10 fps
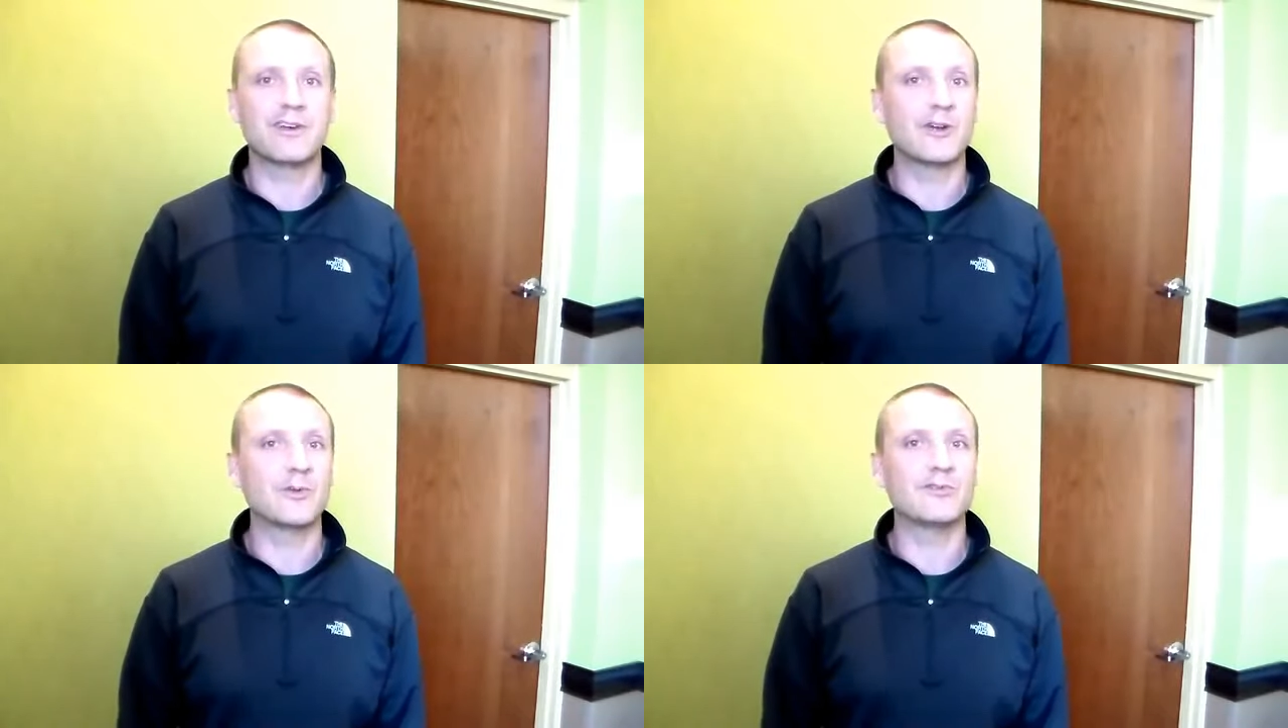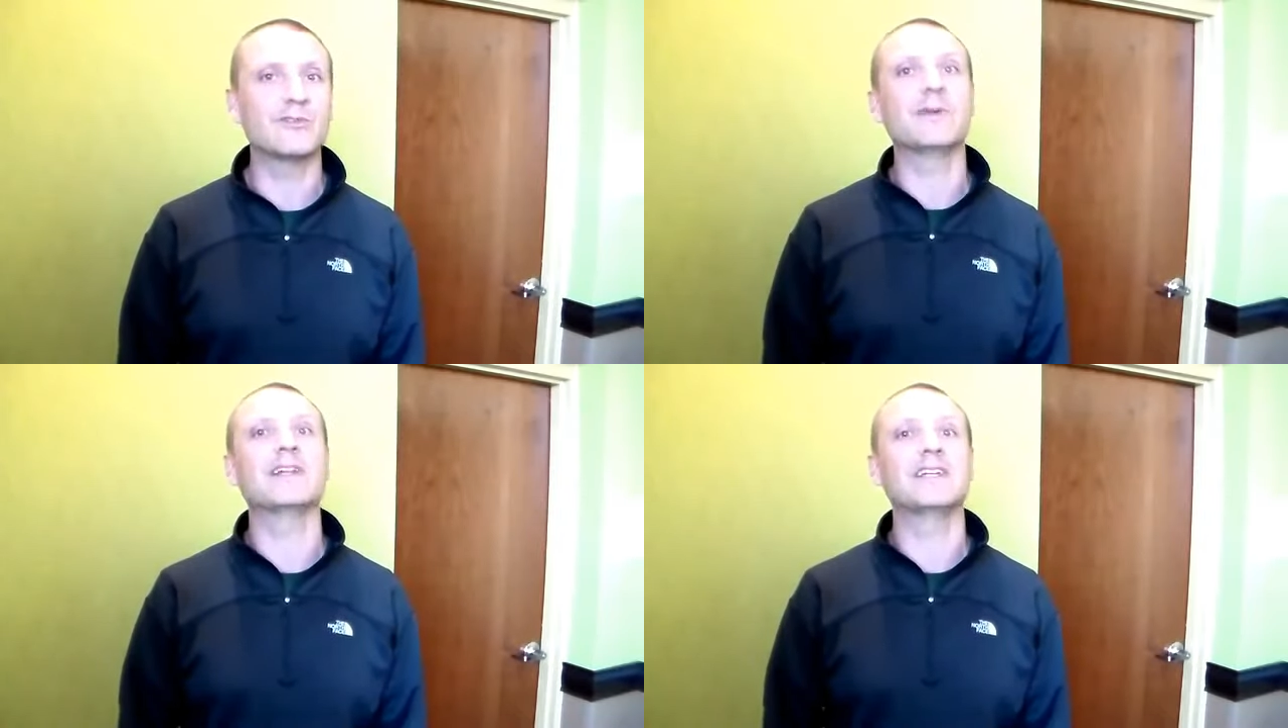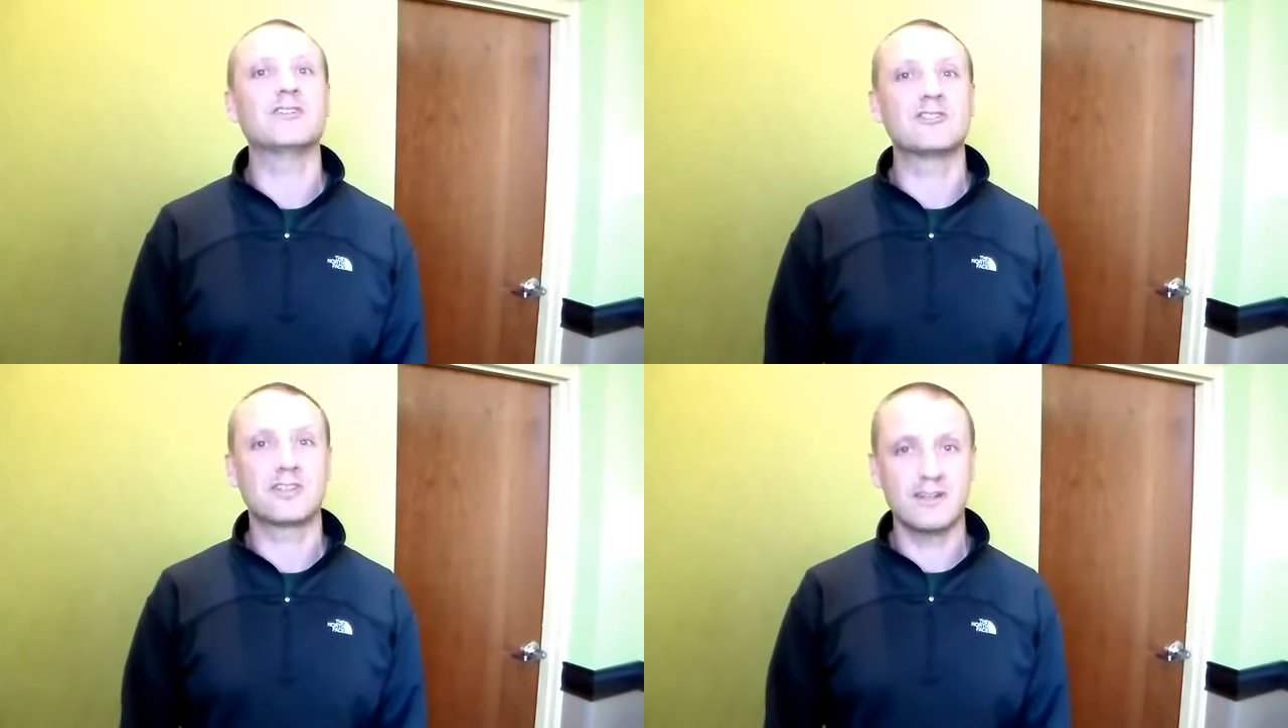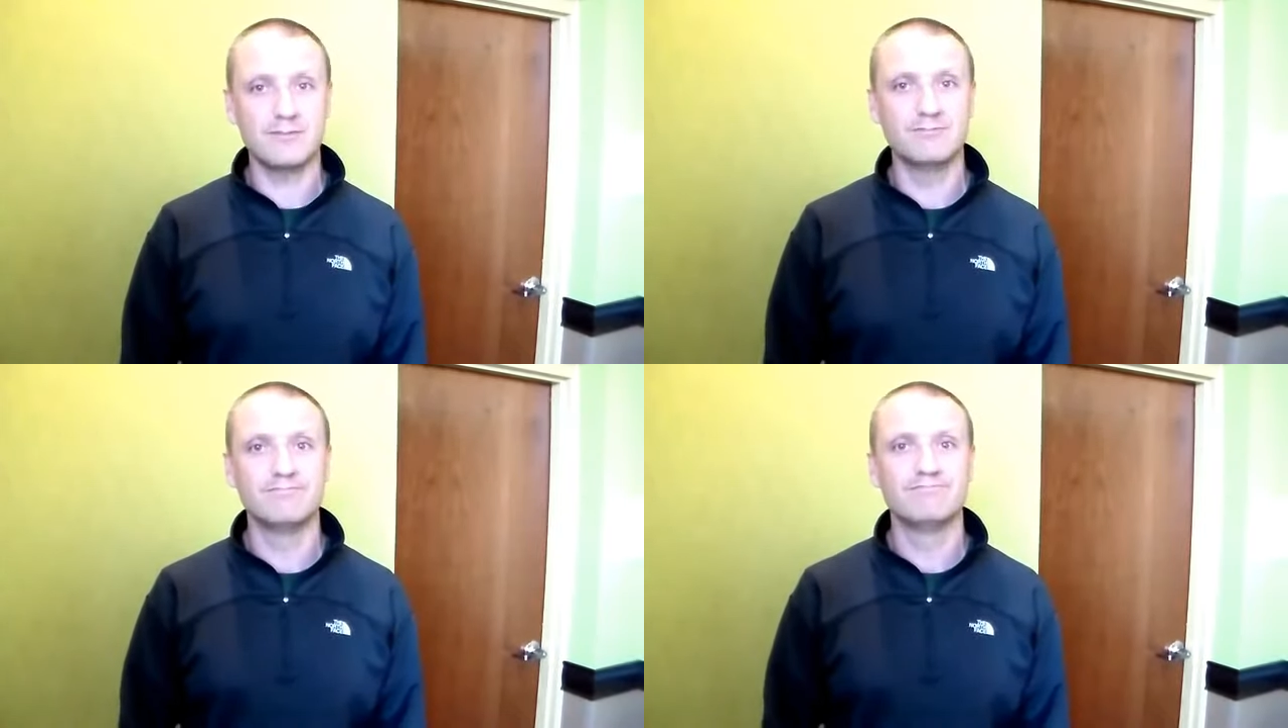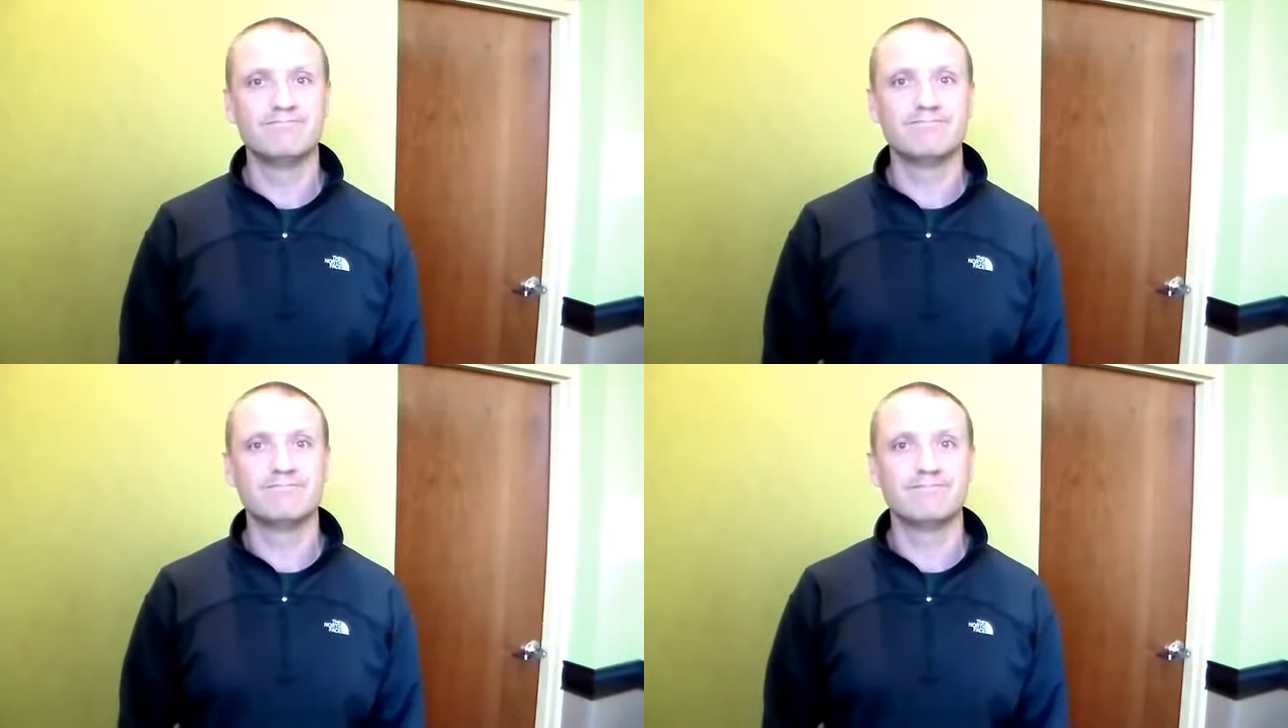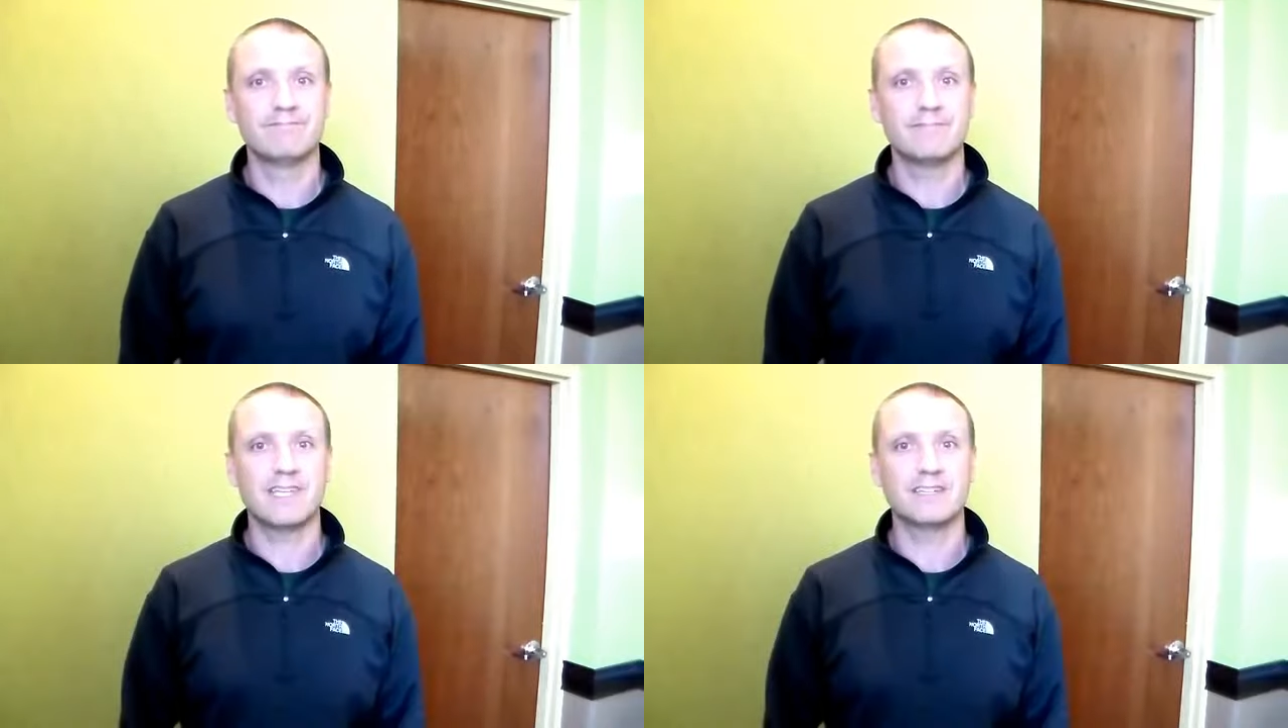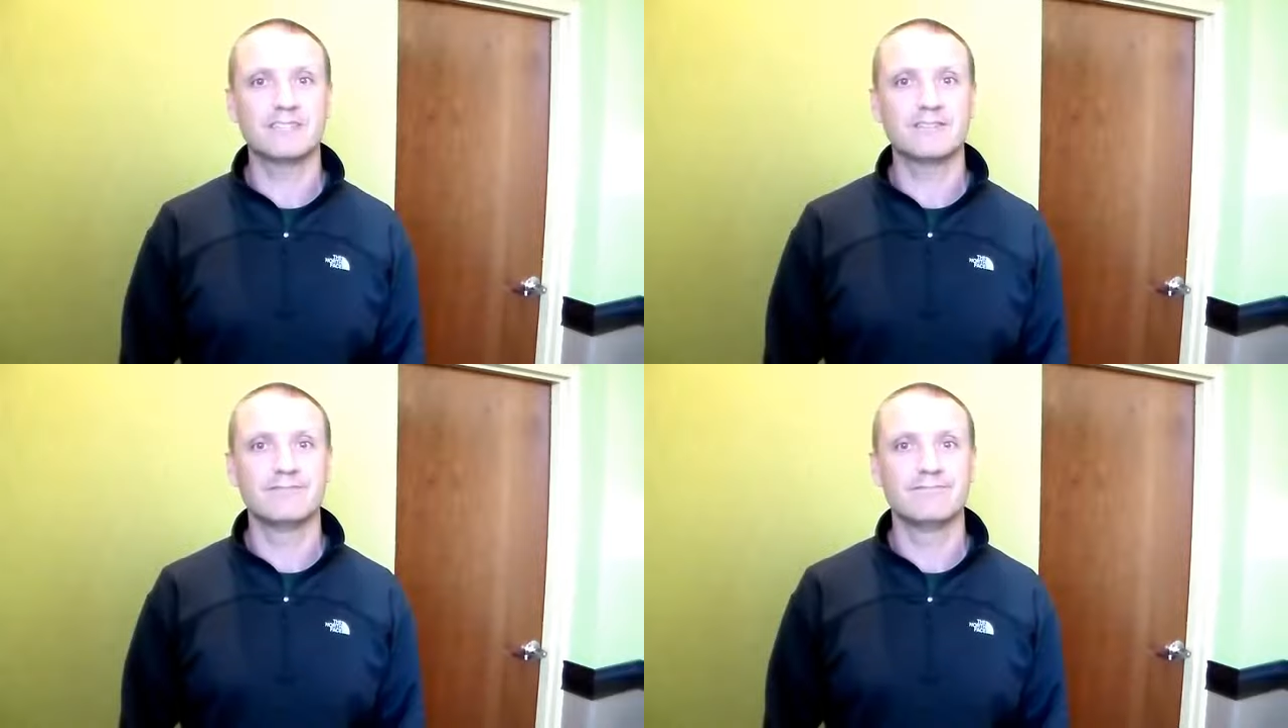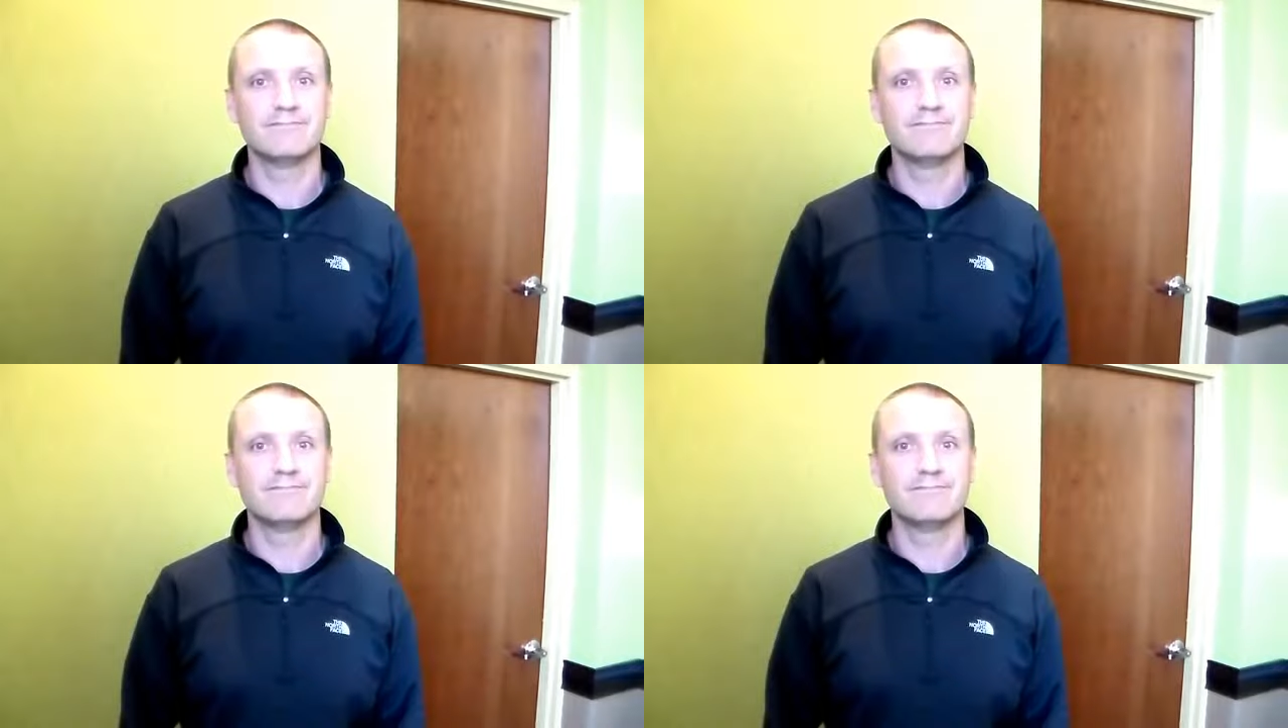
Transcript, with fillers: Fetterman for many years to come. Thanks.